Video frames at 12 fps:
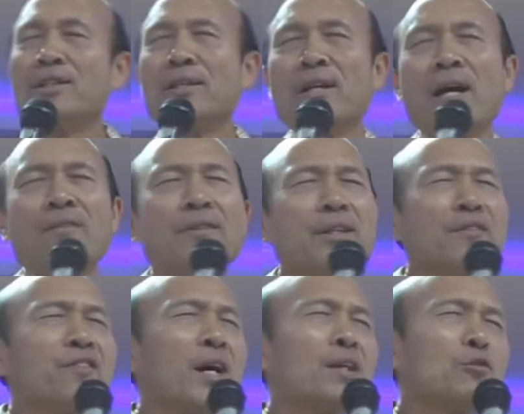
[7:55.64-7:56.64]
Dear Heavenly
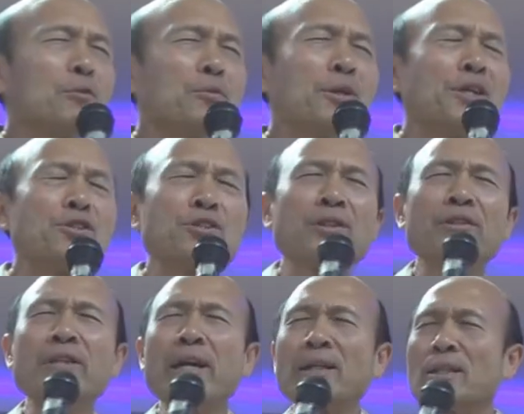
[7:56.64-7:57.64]
Father, we praise you and
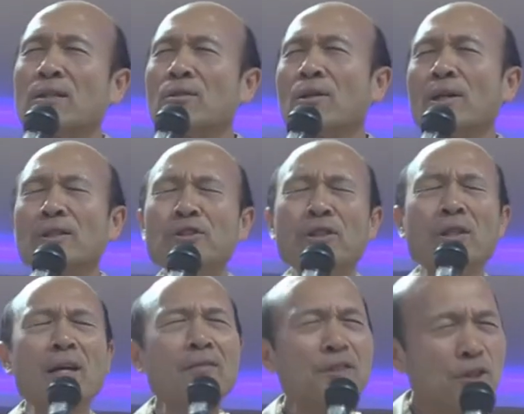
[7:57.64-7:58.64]
thank you. Lord, your
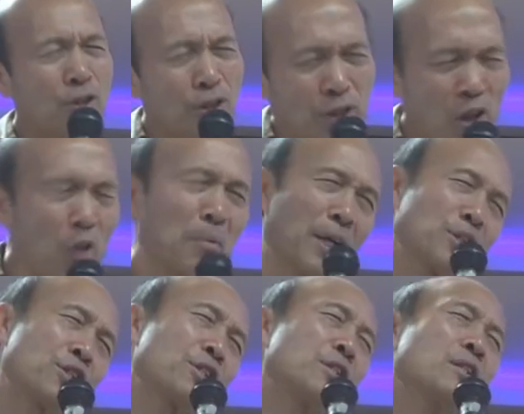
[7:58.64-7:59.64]
love is so much.